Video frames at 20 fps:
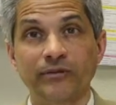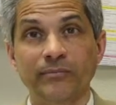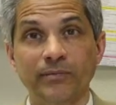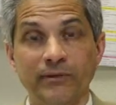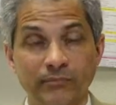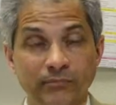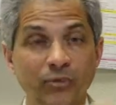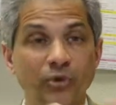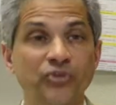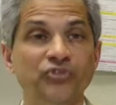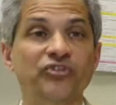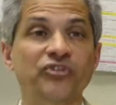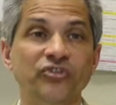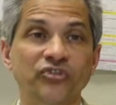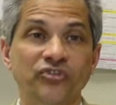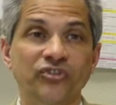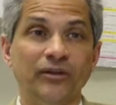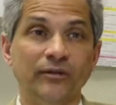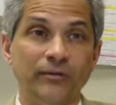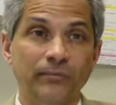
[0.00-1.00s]
but most of the
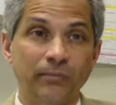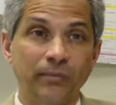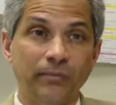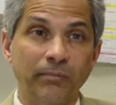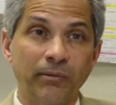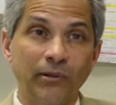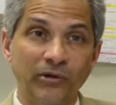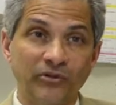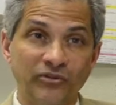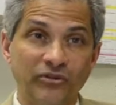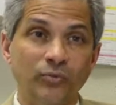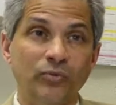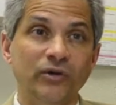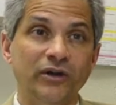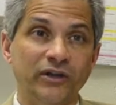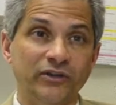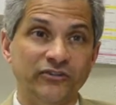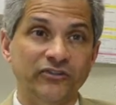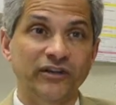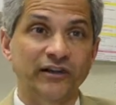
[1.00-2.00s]
cerebral palsy
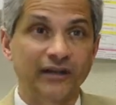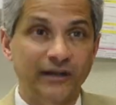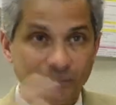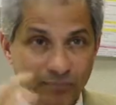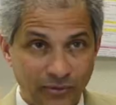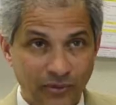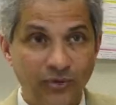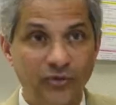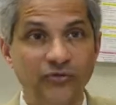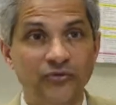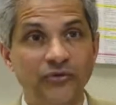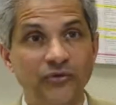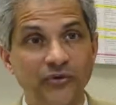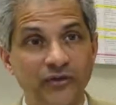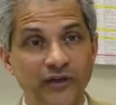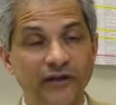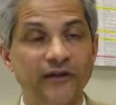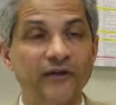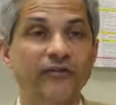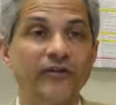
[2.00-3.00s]
work is done at Blowview
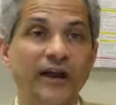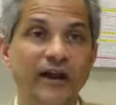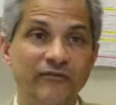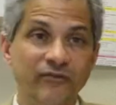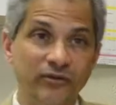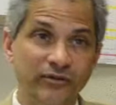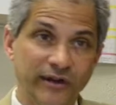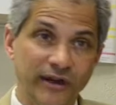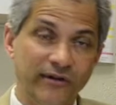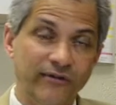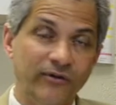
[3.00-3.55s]
here at Grandview,